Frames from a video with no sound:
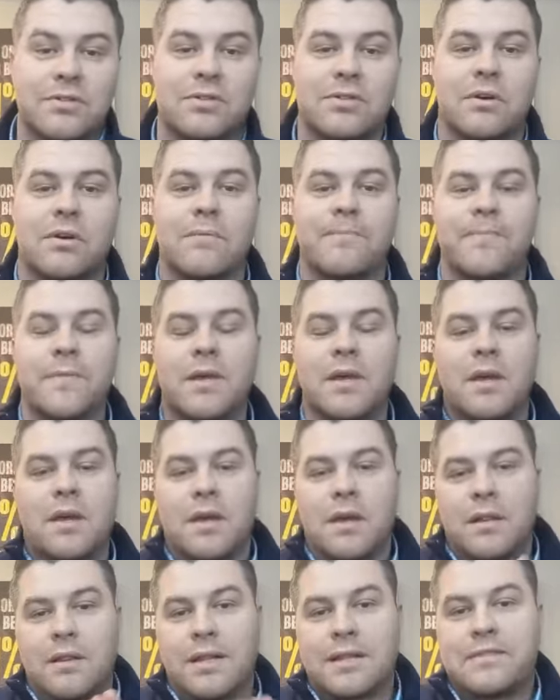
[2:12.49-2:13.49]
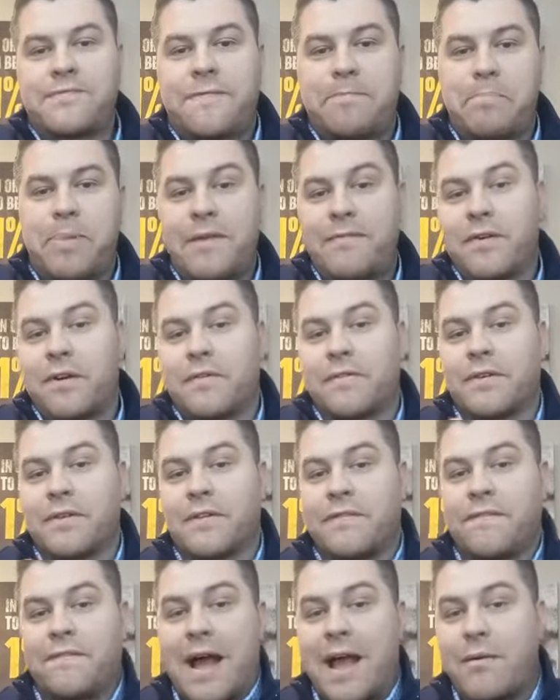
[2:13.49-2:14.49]
So let's pivot over to
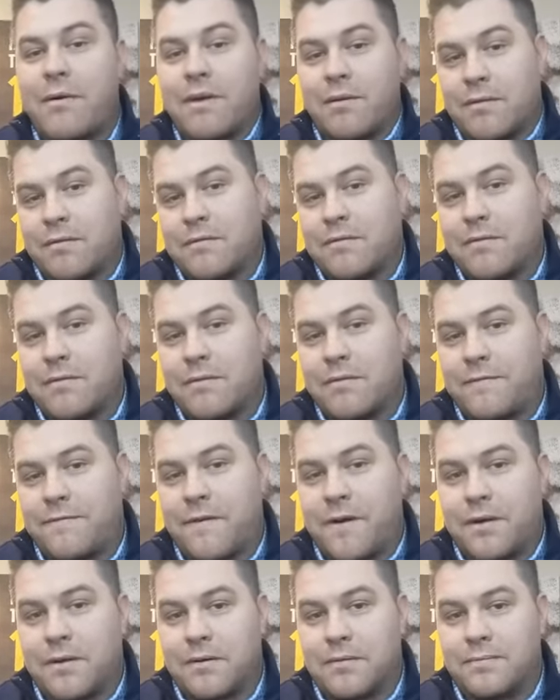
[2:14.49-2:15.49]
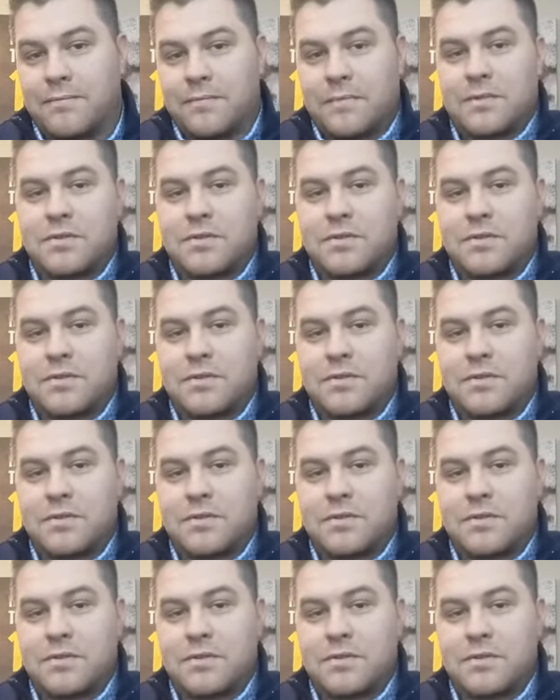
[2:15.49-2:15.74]
the flywheel funnel.